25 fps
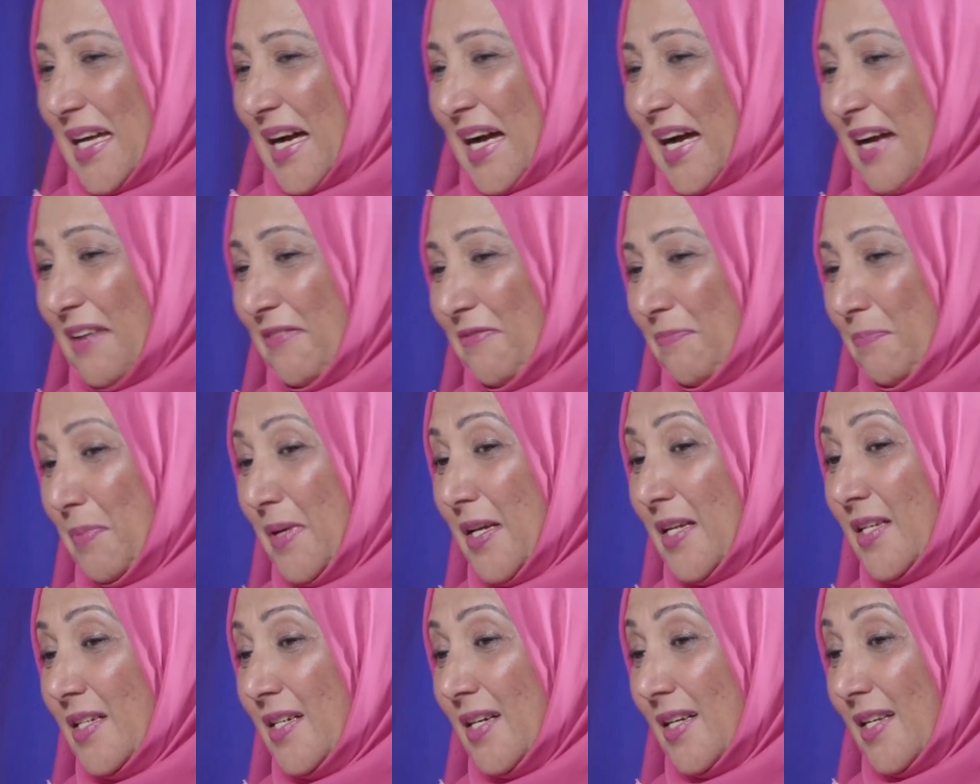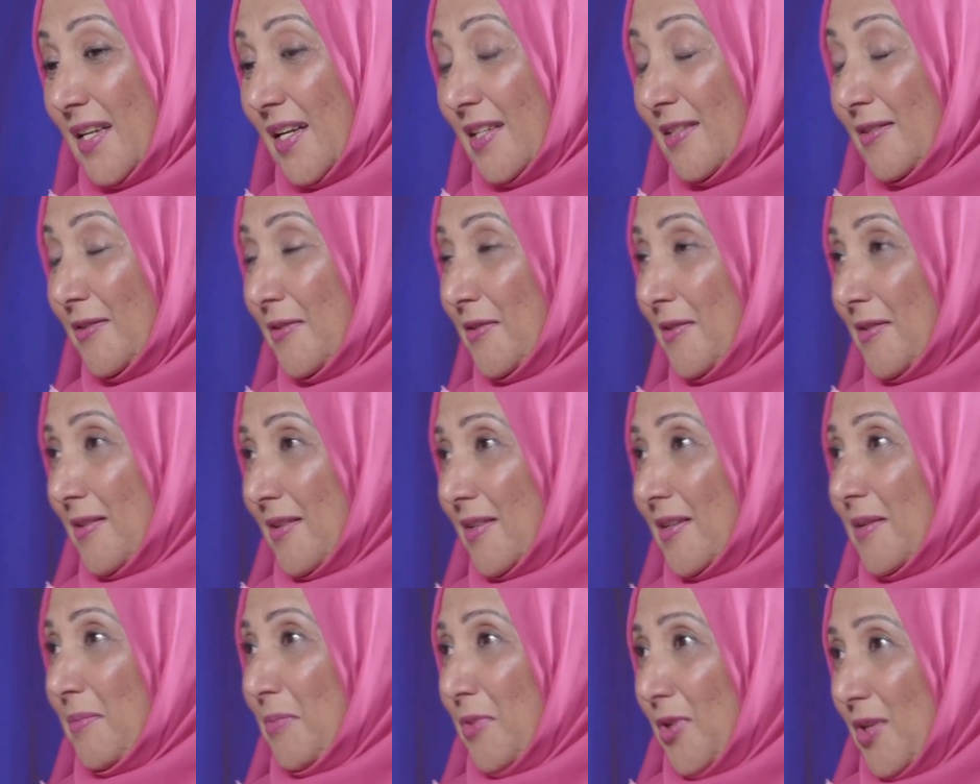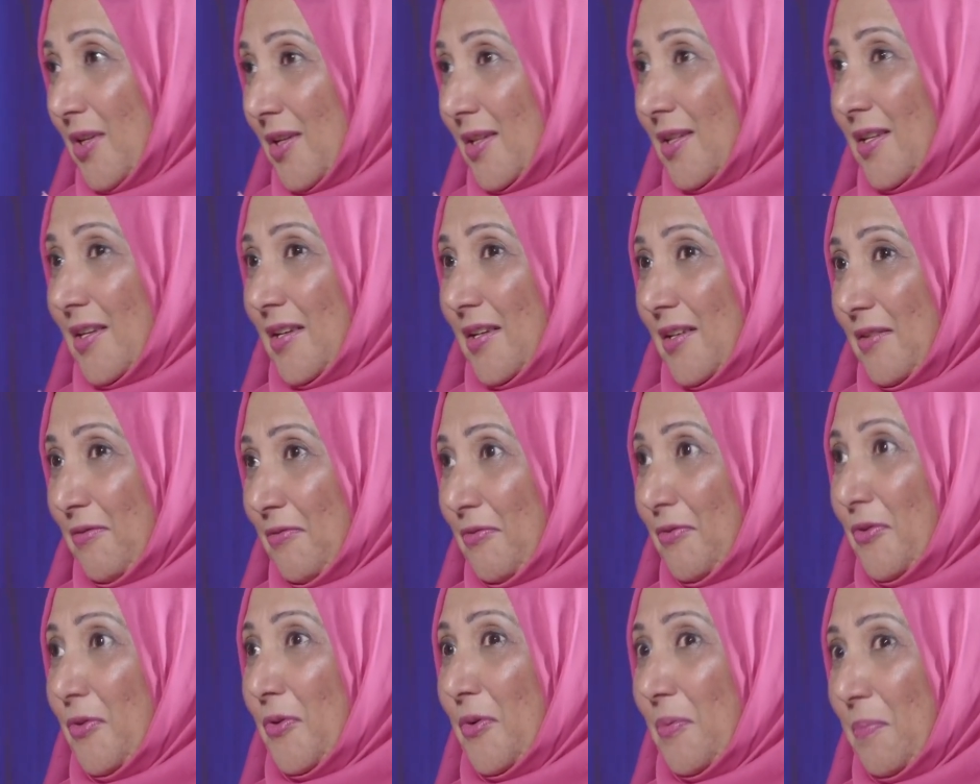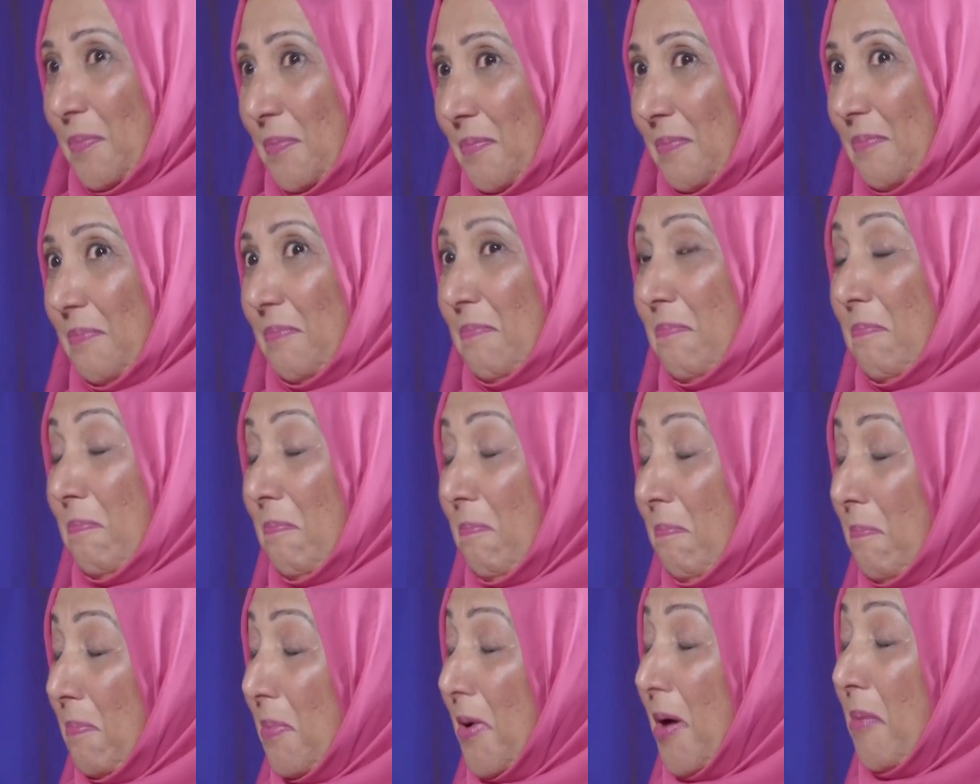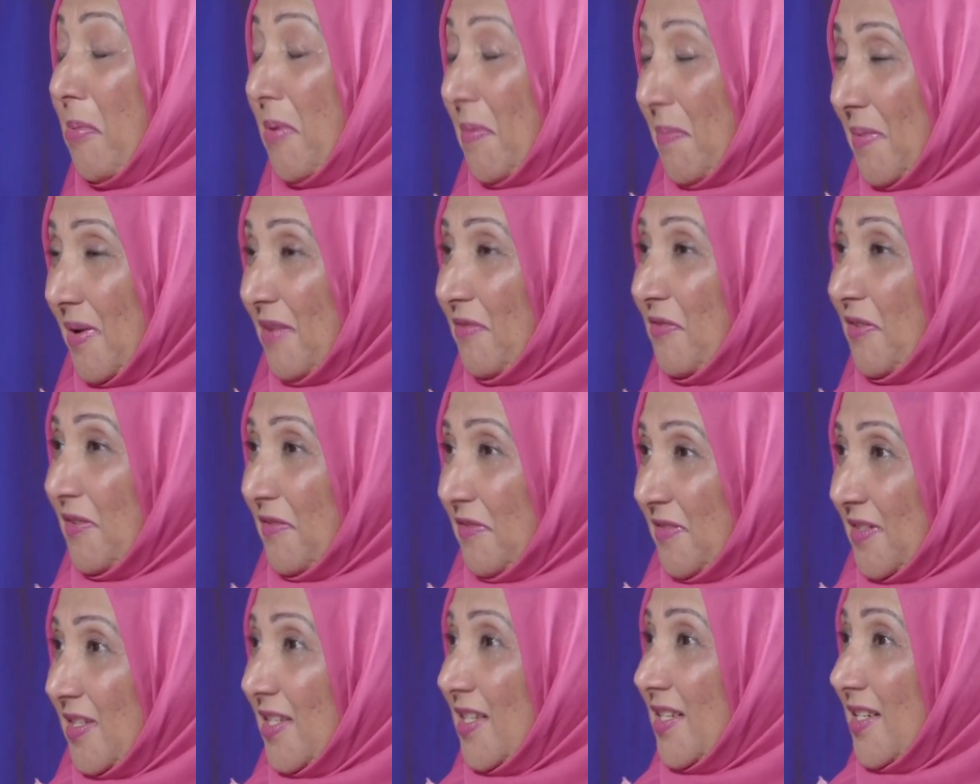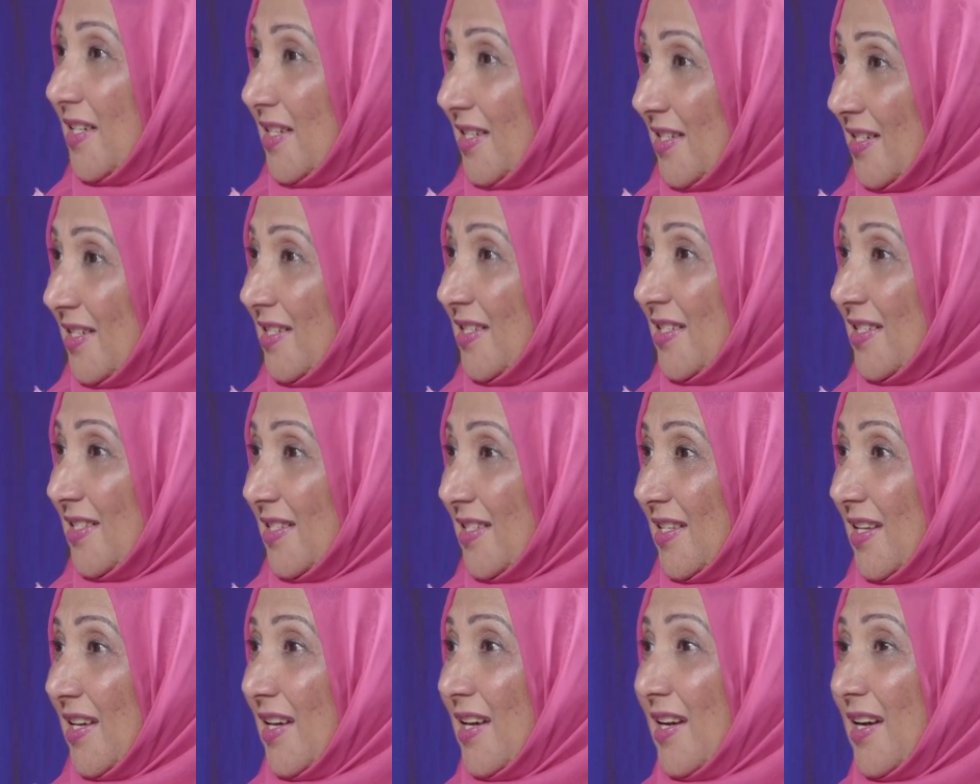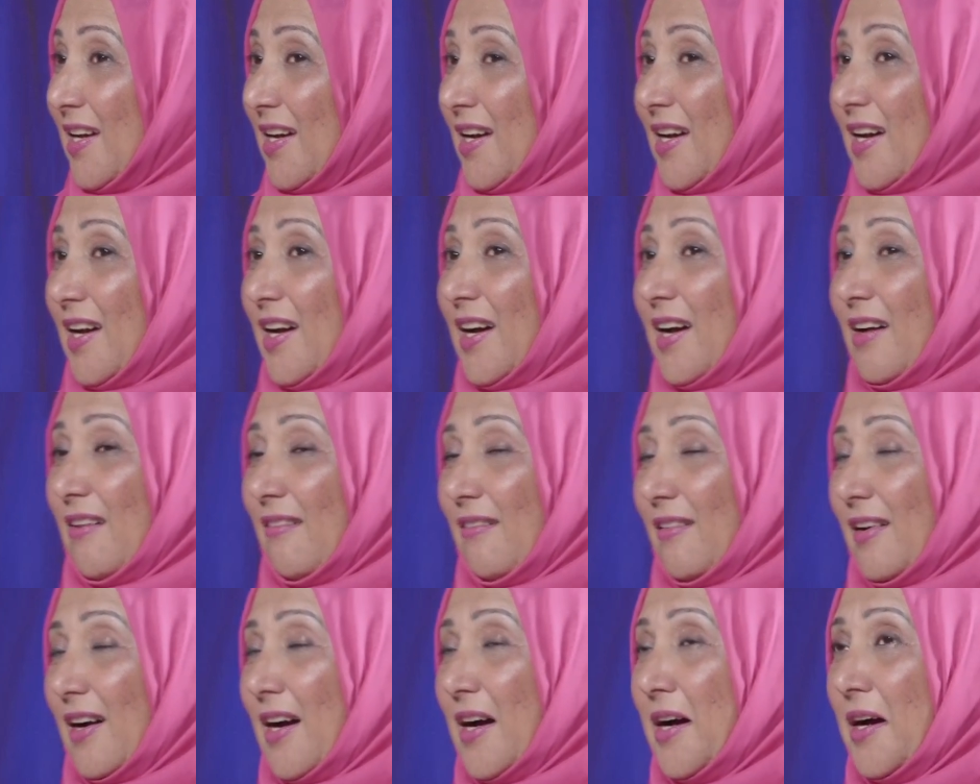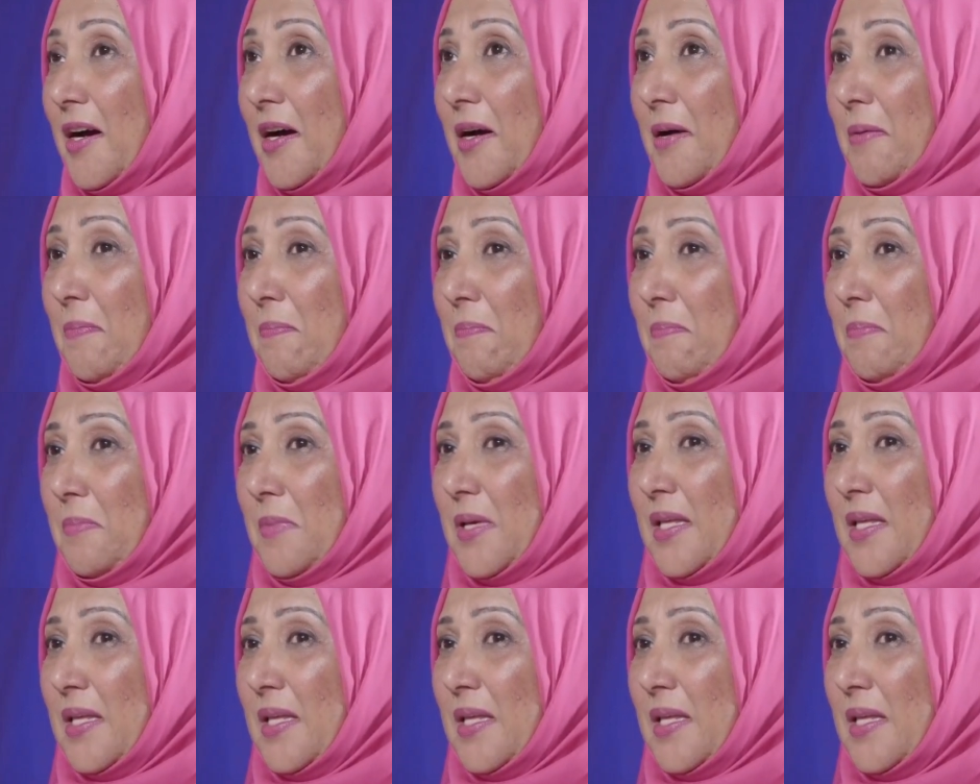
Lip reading: I've been connected to the community for probably 50 years. That's also true, alhamdulillah.